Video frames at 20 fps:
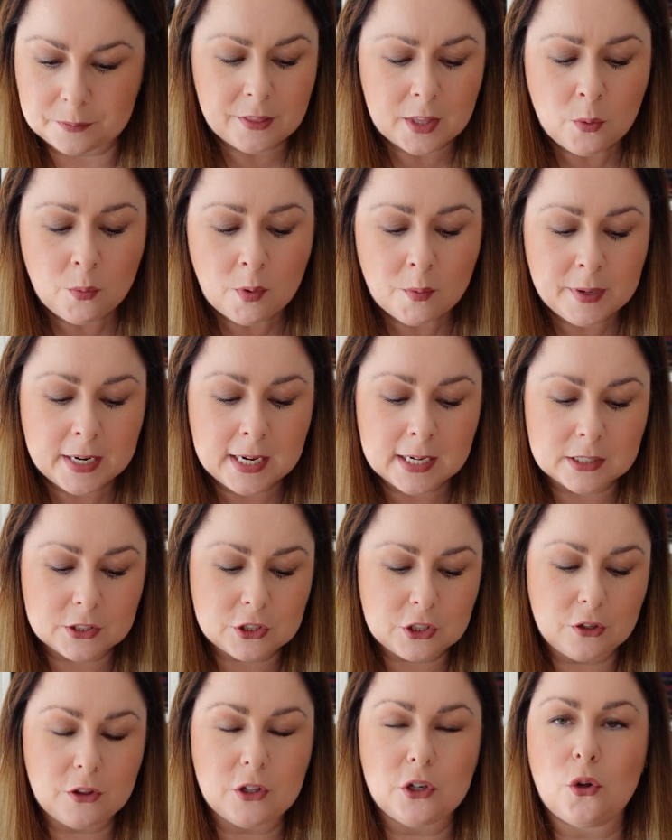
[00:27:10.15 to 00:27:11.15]
Then when we get
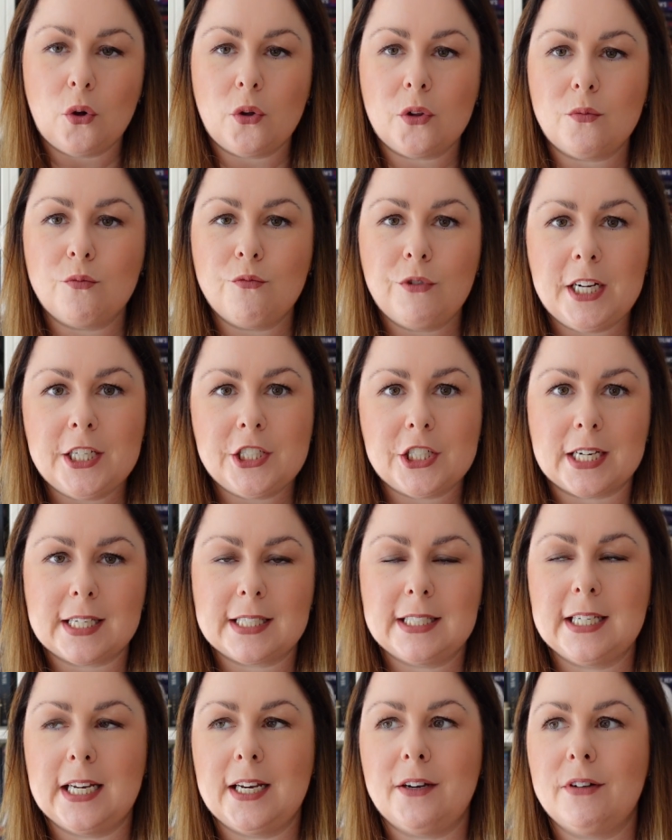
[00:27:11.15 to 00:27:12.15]
to the Northern Reject
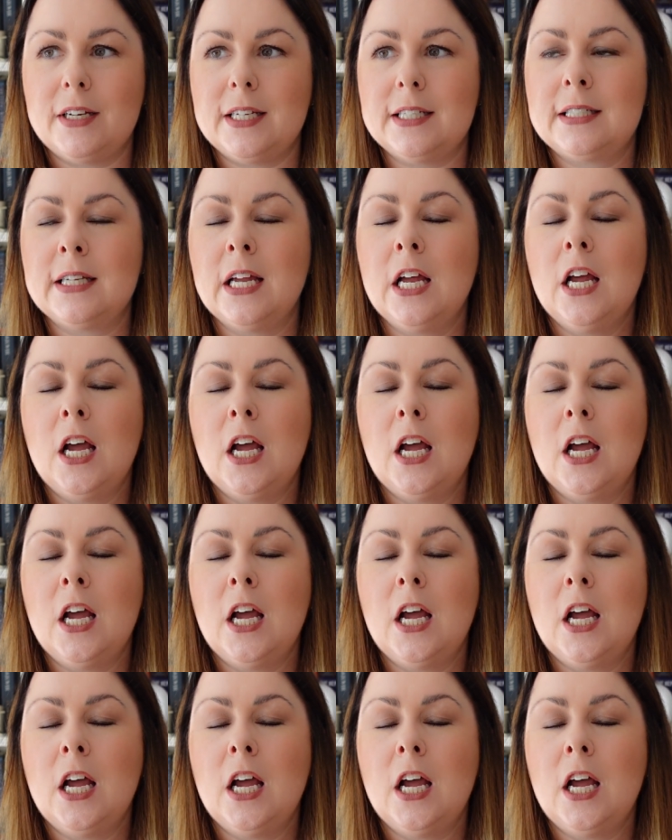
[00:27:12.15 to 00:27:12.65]
series,